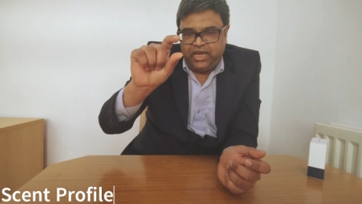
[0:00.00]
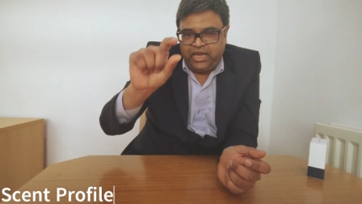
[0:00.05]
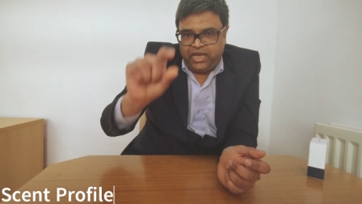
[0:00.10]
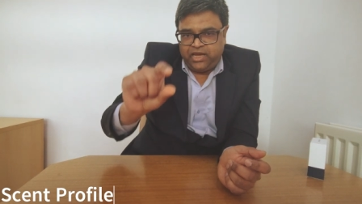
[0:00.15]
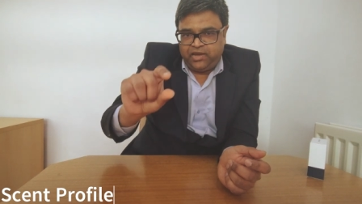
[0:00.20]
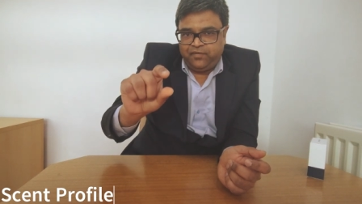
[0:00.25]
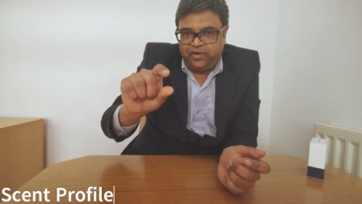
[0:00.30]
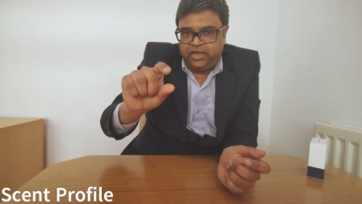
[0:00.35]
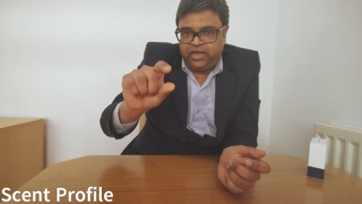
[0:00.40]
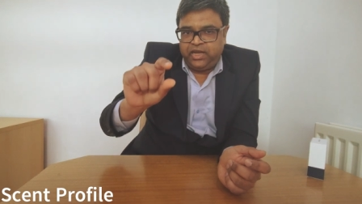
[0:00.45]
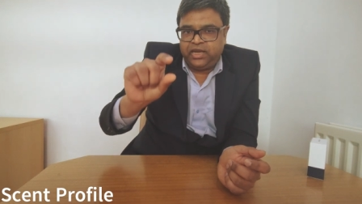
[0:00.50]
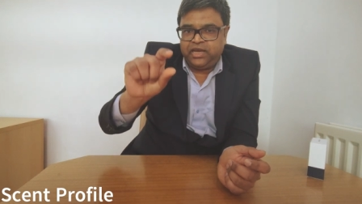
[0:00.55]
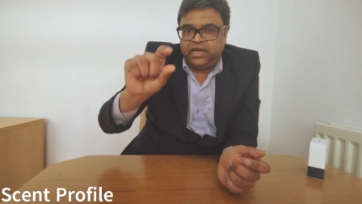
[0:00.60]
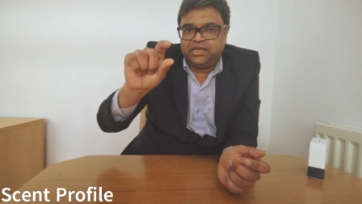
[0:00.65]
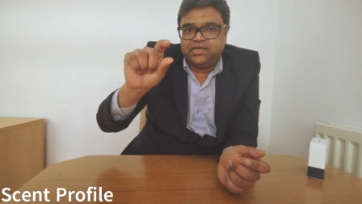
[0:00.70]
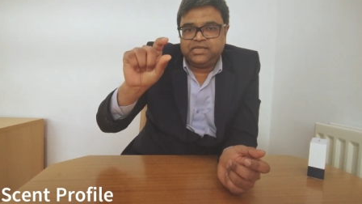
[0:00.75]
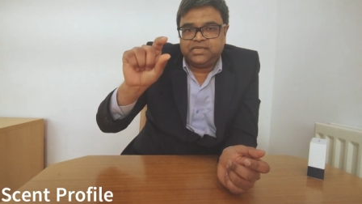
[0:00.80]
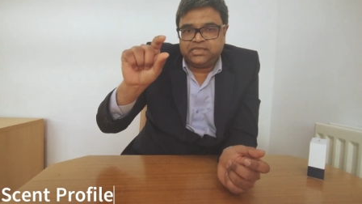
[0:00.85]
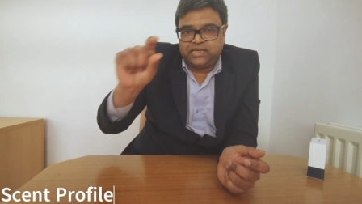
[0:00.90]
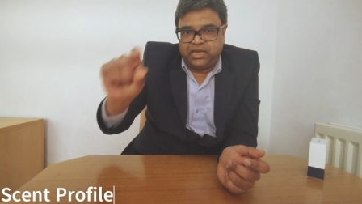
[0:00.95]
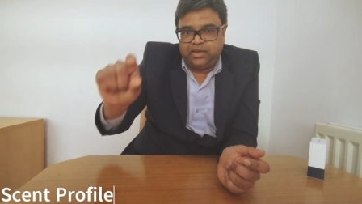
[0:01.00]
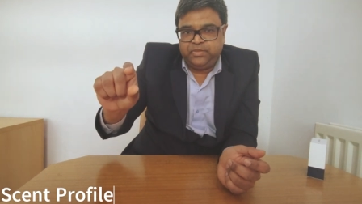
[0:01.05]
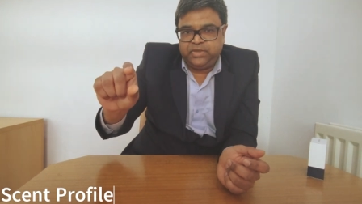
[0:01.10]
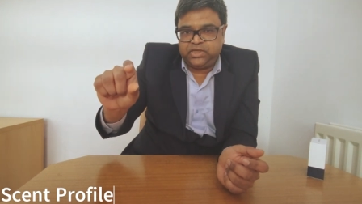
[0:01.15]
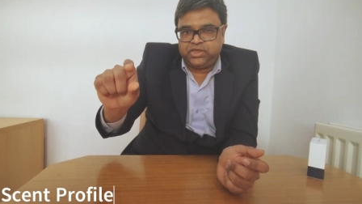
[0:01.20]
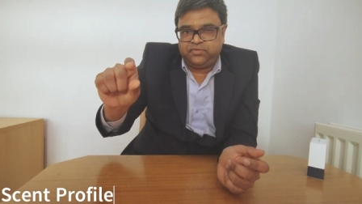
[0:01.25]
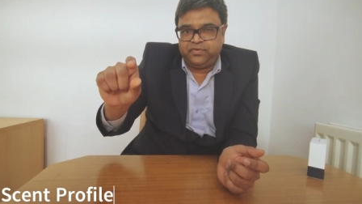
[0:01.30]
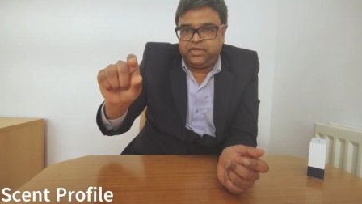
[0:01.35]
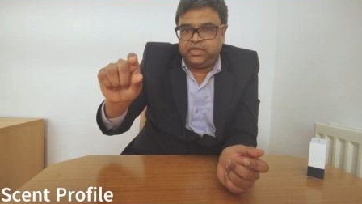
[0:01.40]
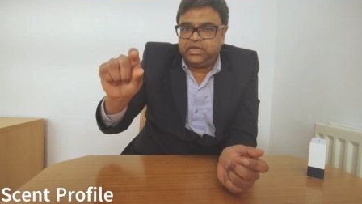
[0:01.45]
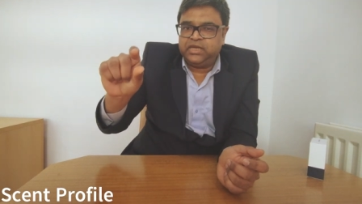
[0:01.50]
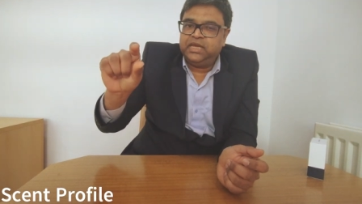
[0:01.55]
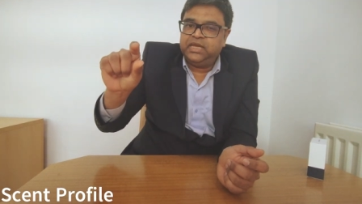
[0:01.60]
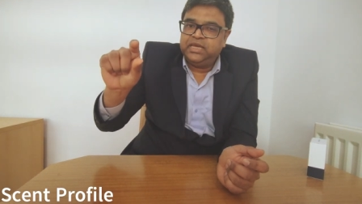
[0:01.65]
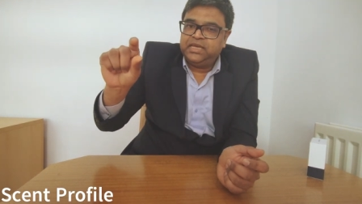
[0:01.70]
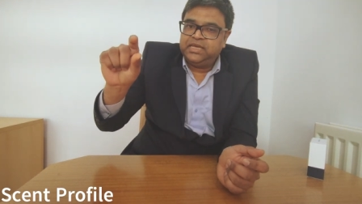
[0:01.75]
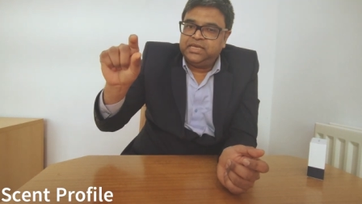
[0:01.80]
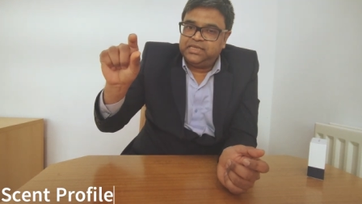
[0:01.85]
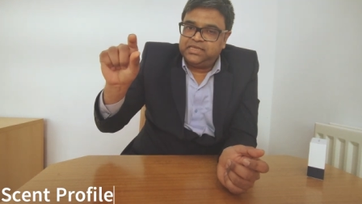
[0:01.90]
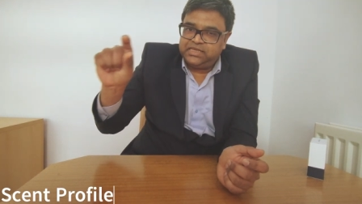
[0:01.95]
aquatic, semi-sweet,
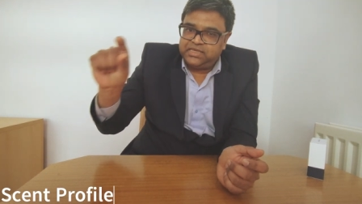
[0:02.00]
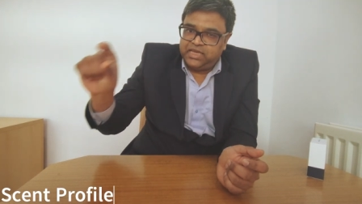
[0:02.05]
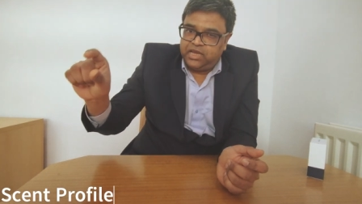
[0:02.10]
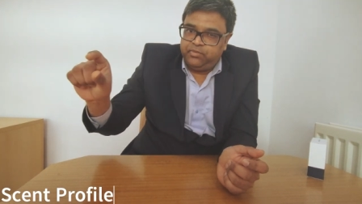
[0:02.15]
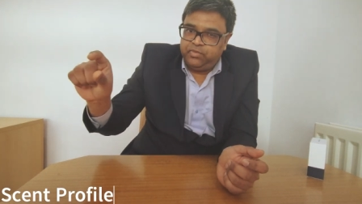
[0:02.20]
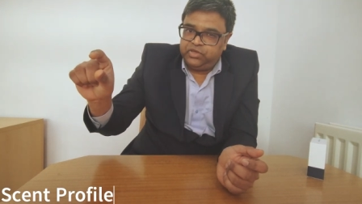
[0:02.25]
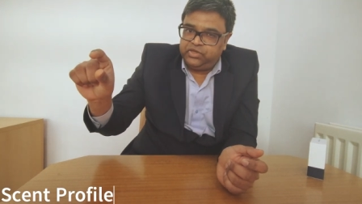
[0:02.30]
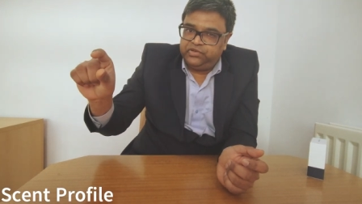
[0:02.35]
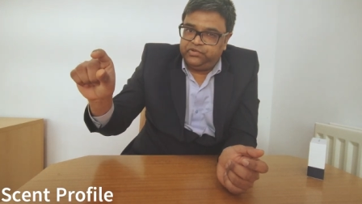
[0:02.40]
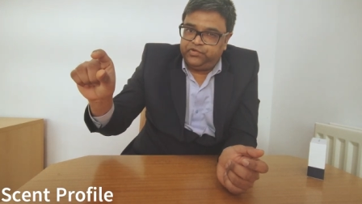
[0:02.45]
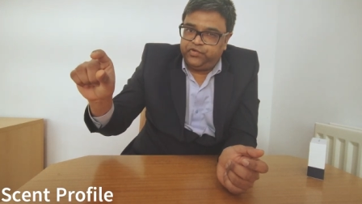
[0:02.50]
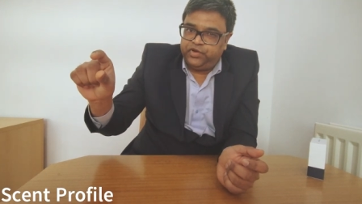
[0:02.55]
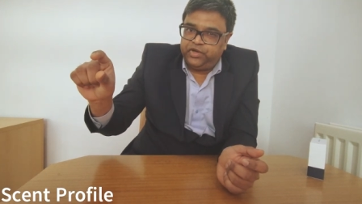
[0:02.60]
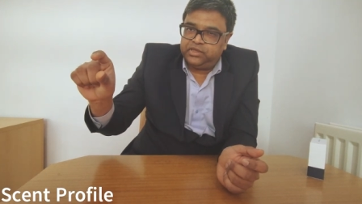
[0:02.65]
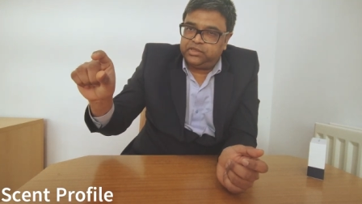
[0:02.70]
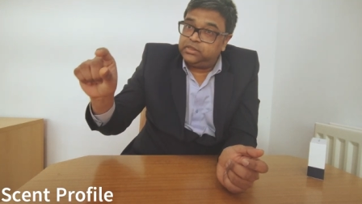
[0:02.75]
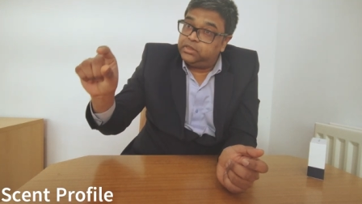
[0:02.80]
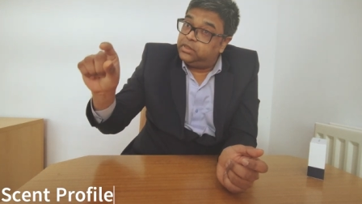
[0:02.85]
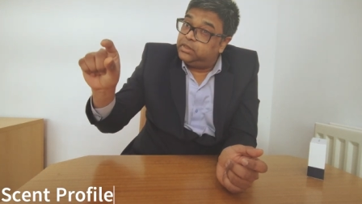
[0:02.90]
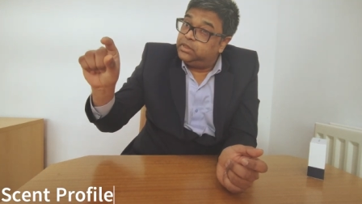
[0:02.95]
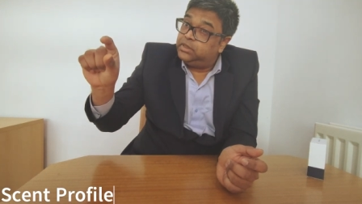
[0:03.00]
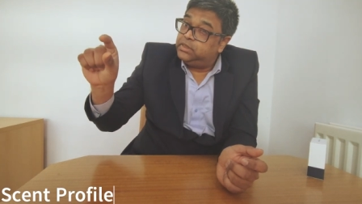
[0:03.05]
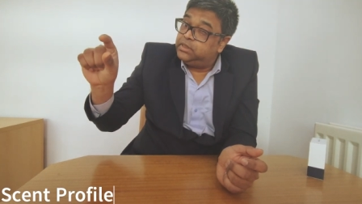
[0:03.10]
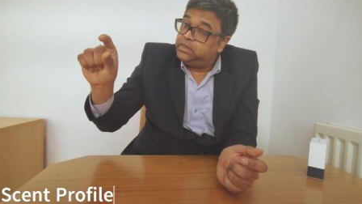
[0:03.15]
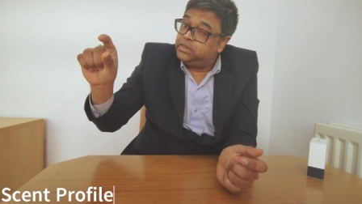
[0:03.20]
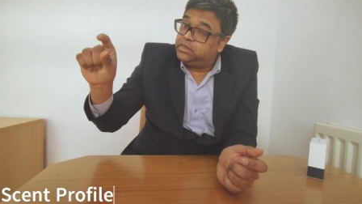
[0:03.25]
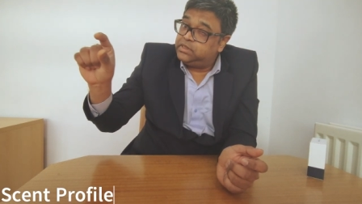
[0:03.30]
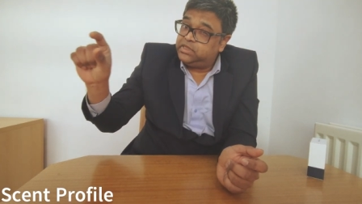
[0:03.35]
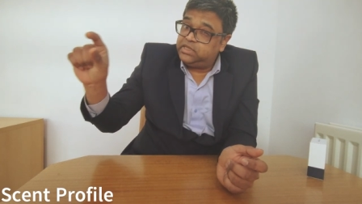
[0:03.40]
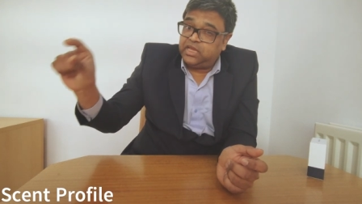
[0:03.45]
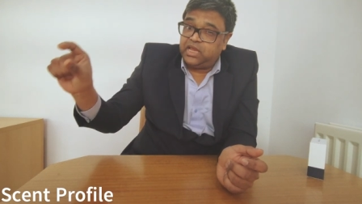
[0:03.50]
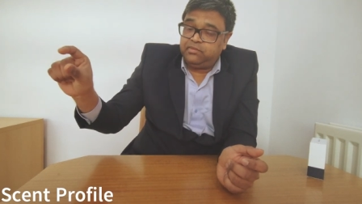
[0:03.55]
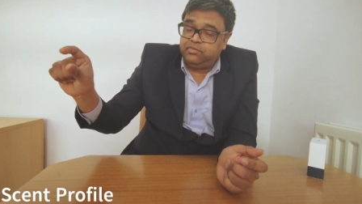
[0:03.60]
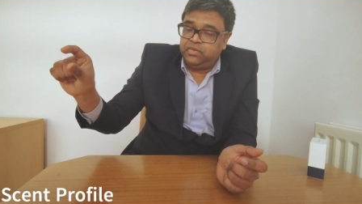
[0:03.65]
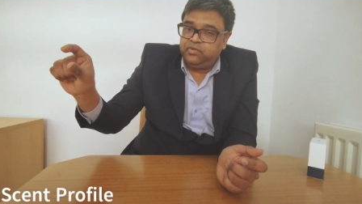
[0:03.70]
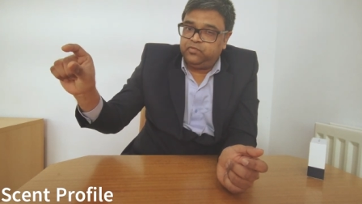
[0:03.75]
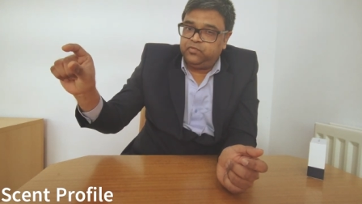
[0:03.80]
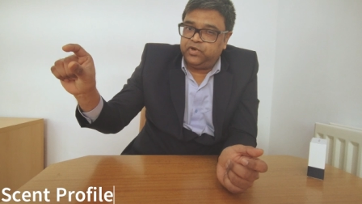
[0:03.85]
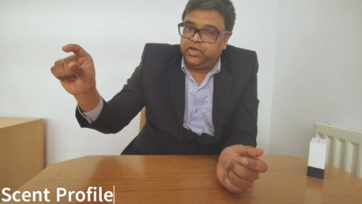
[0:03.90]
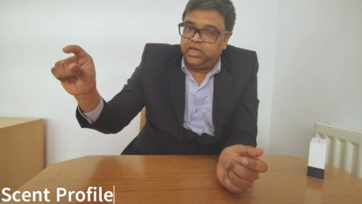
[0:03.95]
semi-citrus,
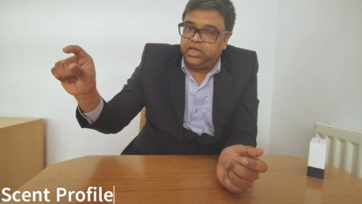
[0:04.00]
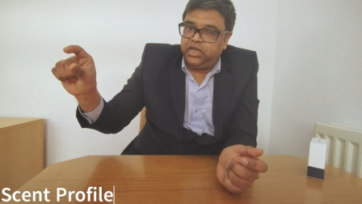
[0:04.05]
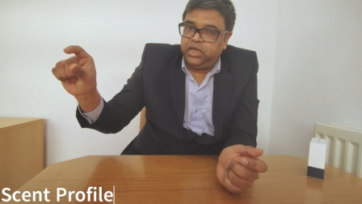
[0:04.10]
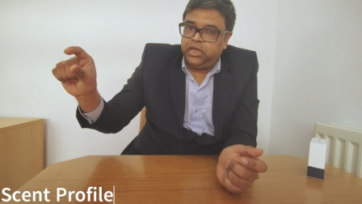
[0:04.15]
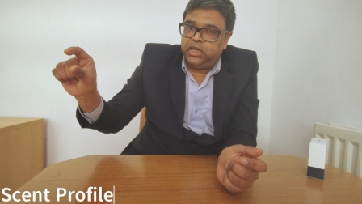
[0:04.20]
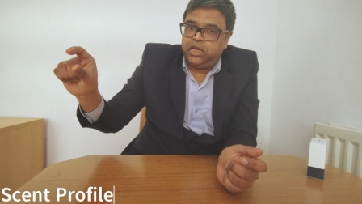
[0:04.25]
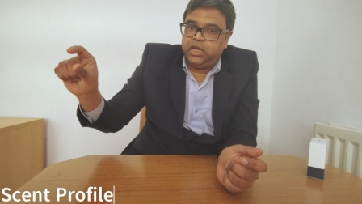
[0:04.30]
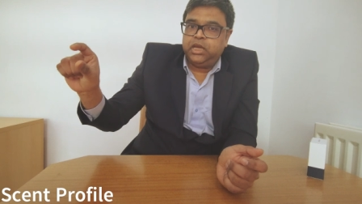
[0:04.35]
semi-woody,